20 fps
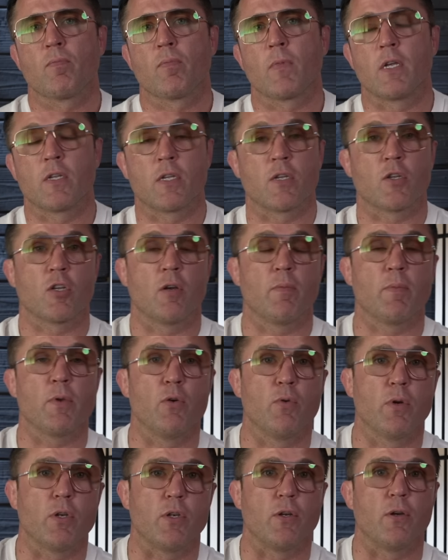Is it something
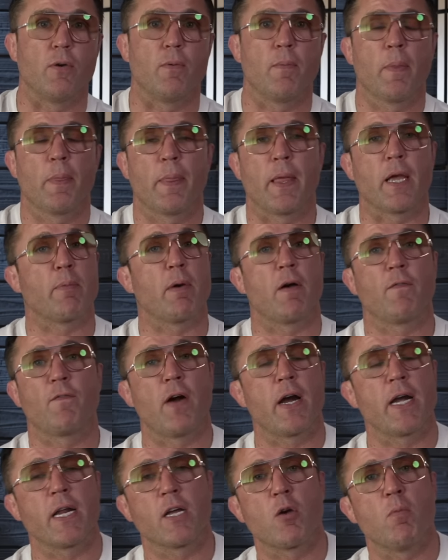you would do? Think about
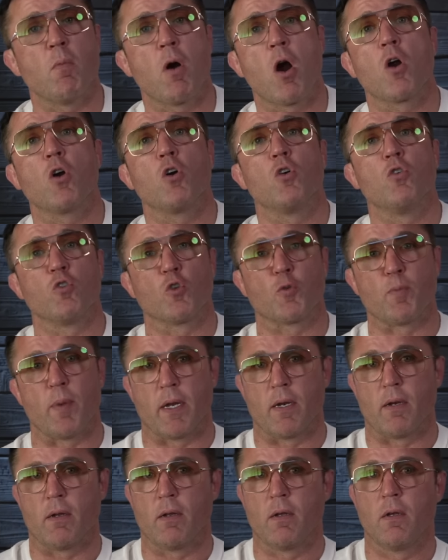fighting Kamaru Usman.